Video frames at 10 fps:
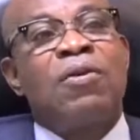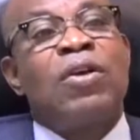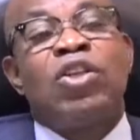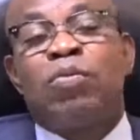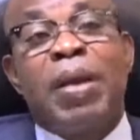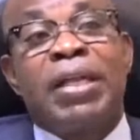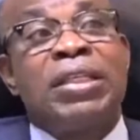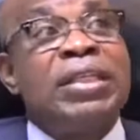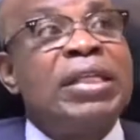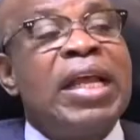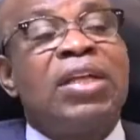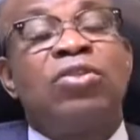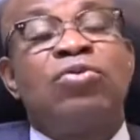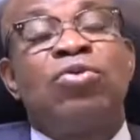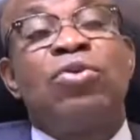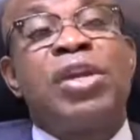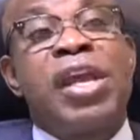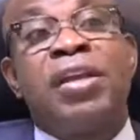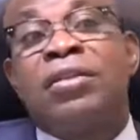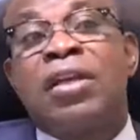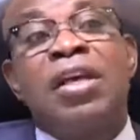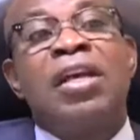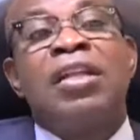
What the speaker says: We expect in the next 2 years